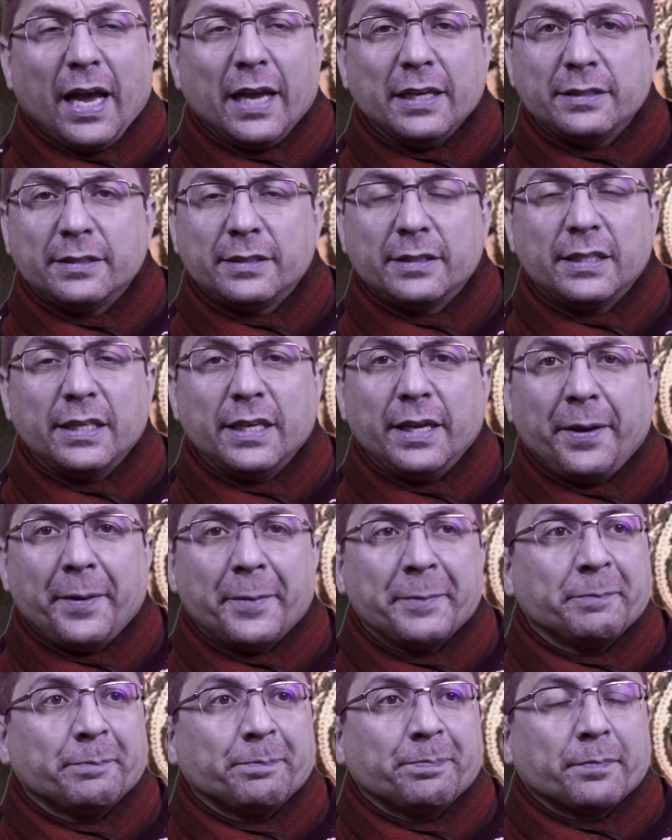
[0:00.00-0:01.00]
see
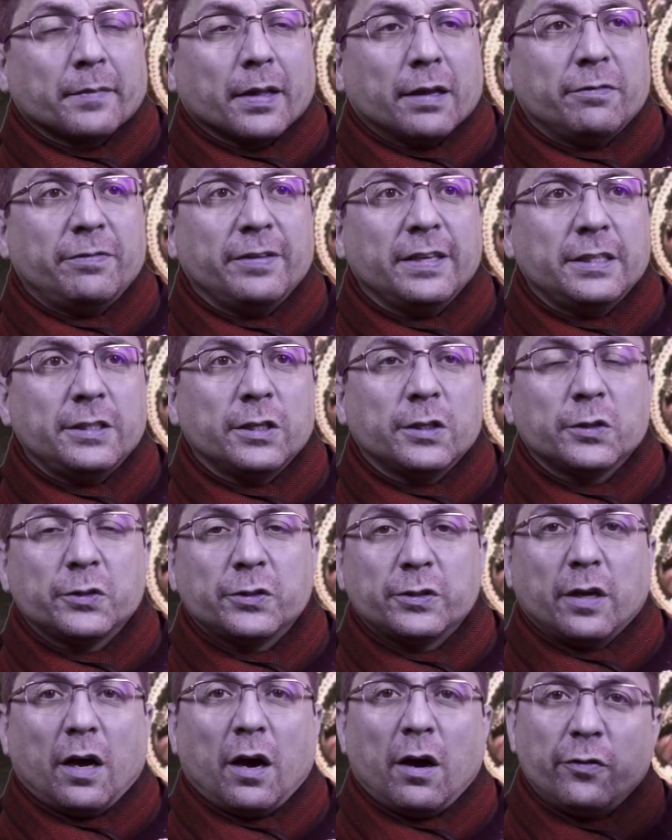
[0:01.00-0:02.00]

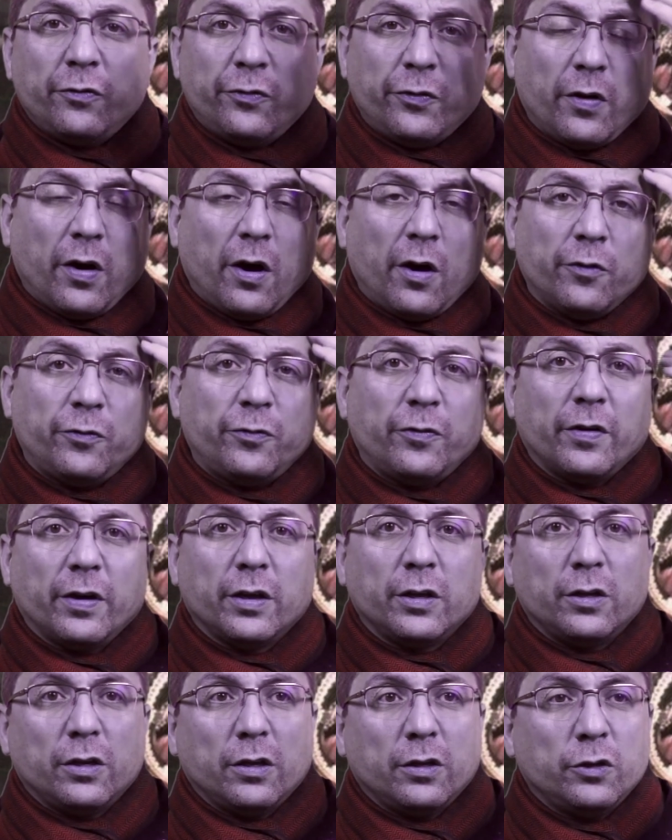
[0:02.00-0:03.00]
videos of
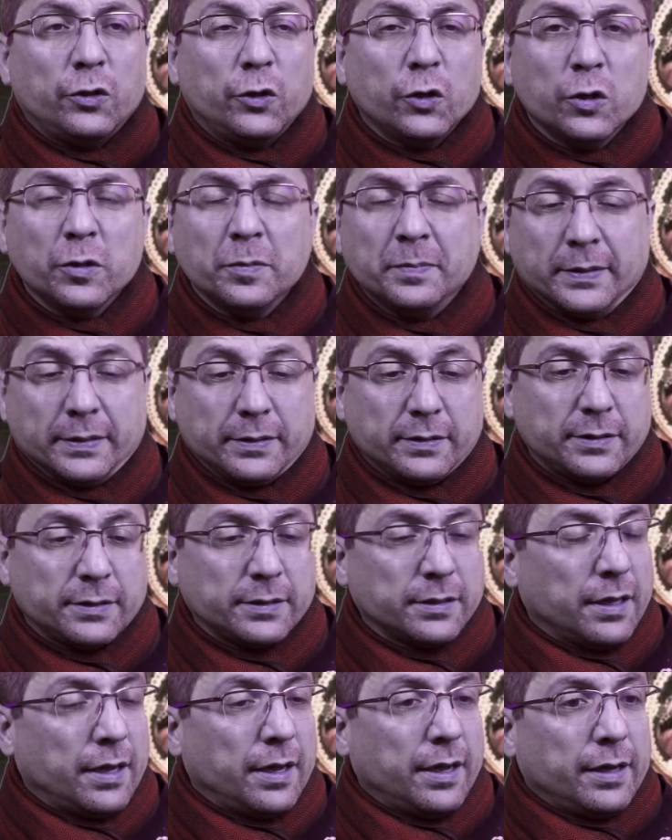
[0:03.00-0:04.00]

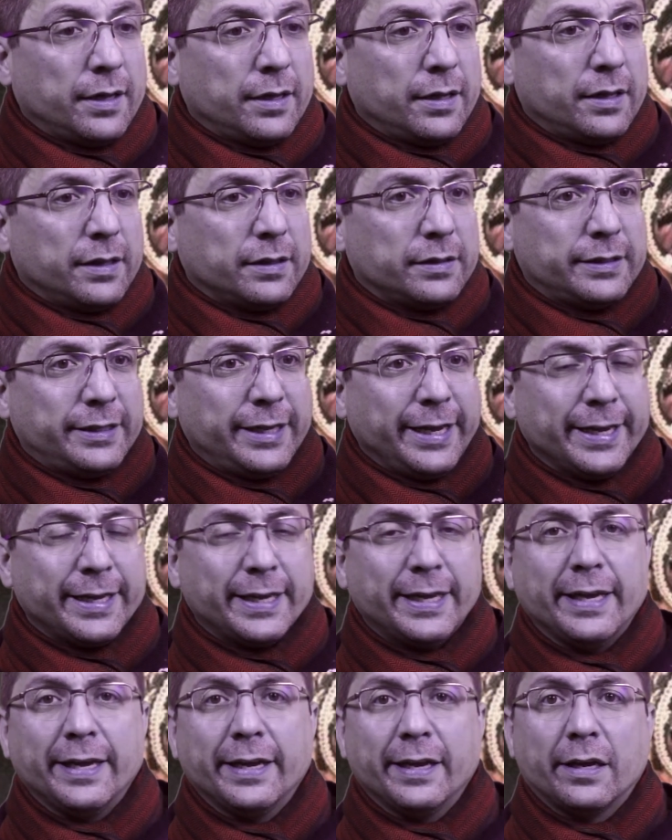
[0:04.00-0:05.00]
humans
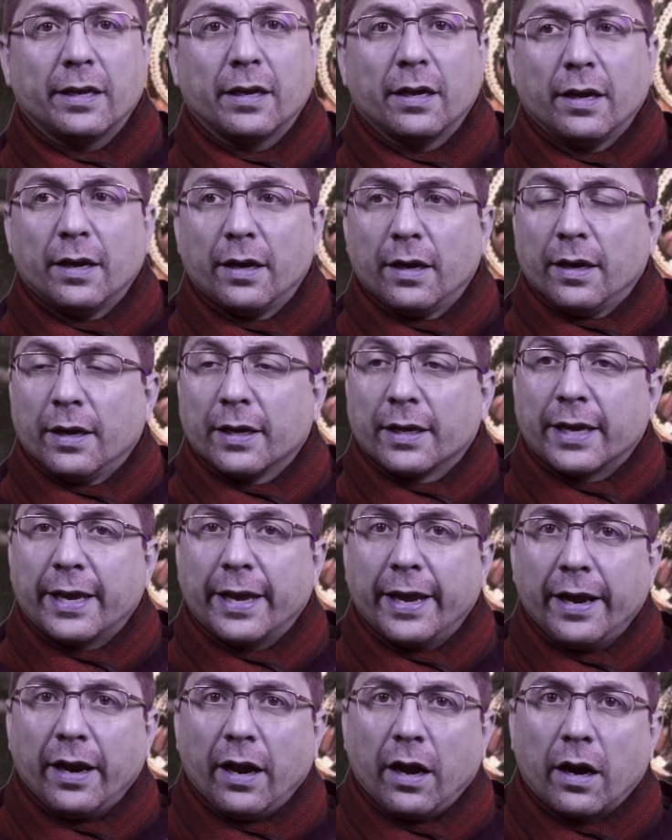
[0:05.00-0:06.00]
taking
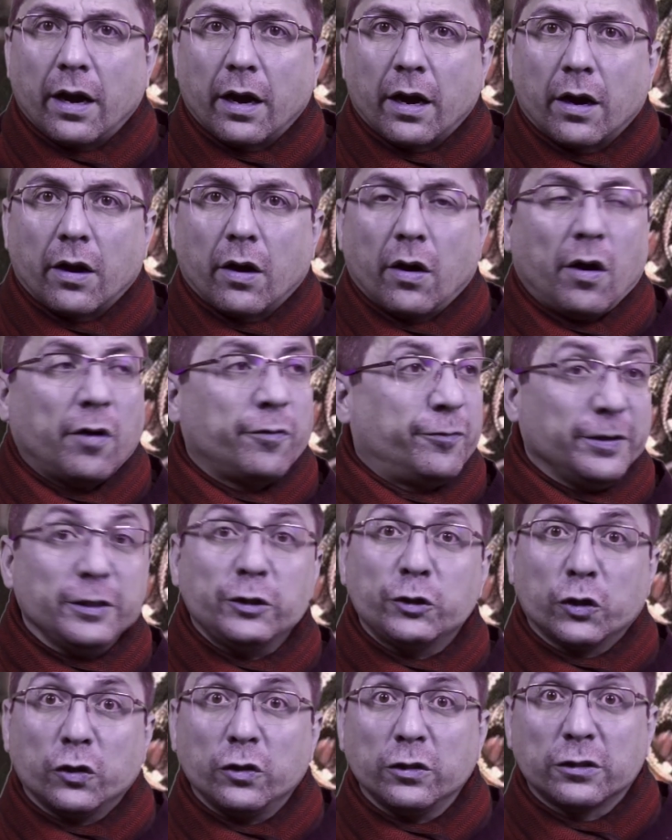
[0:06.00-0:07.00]
care of
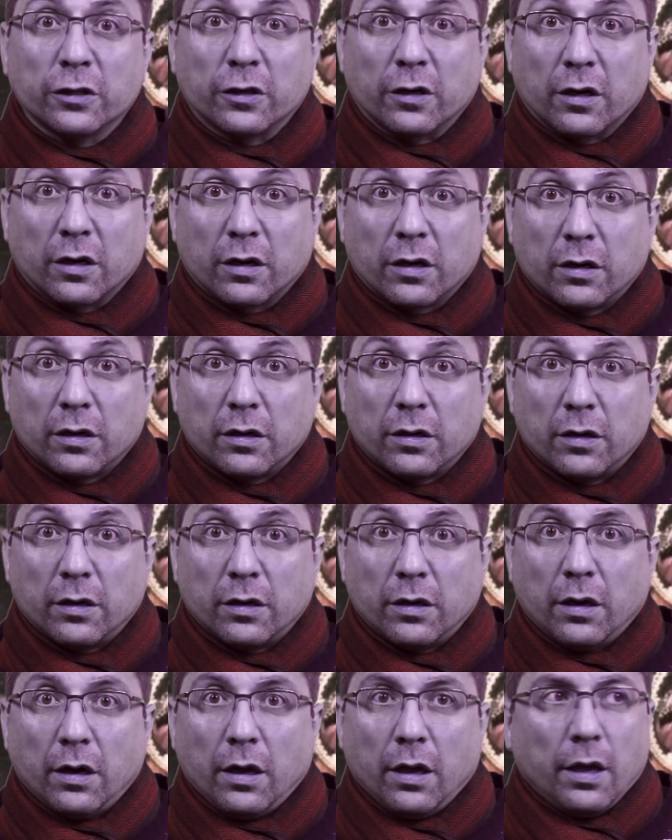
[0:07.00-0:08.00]
each other.
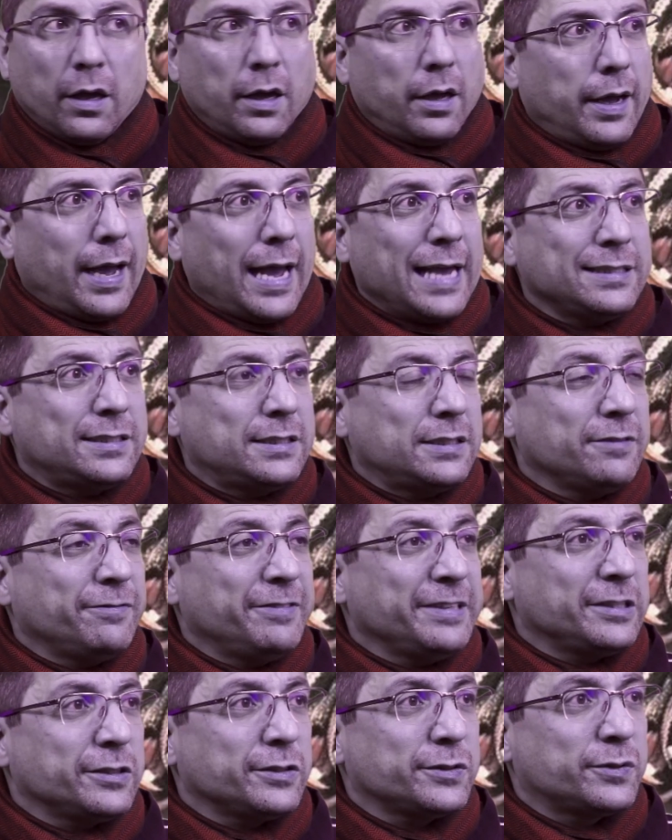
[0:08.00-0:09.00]
I see
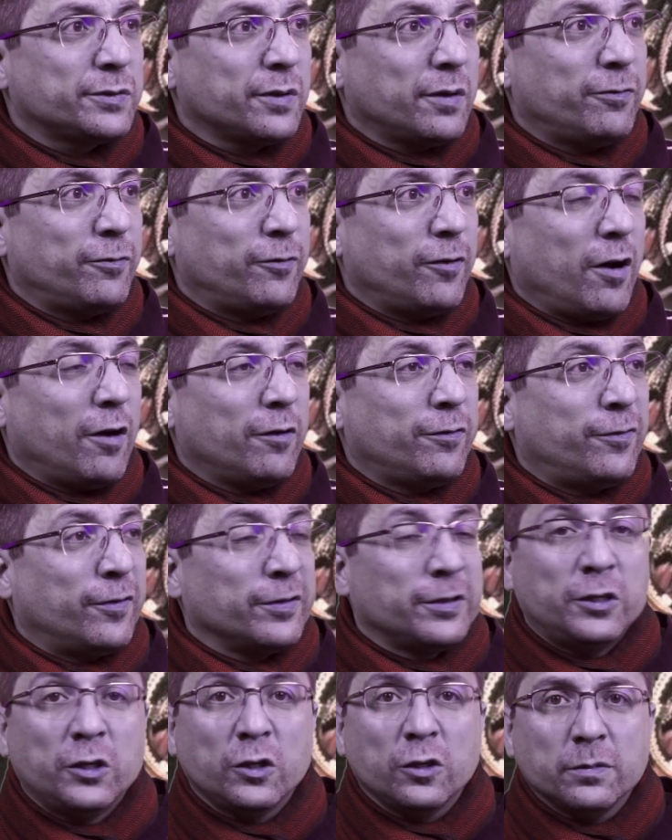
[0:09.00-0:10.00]
videos of
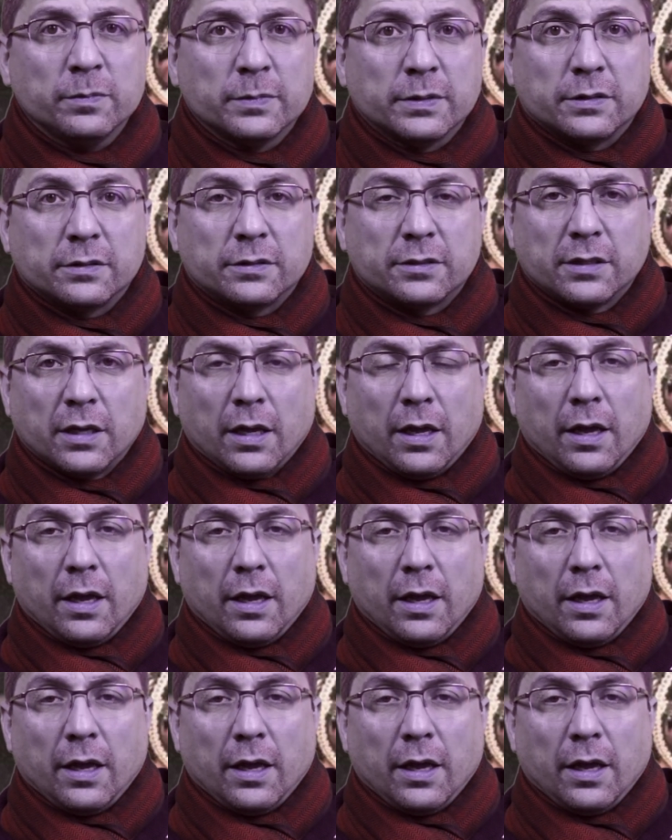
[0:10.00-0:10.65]
humans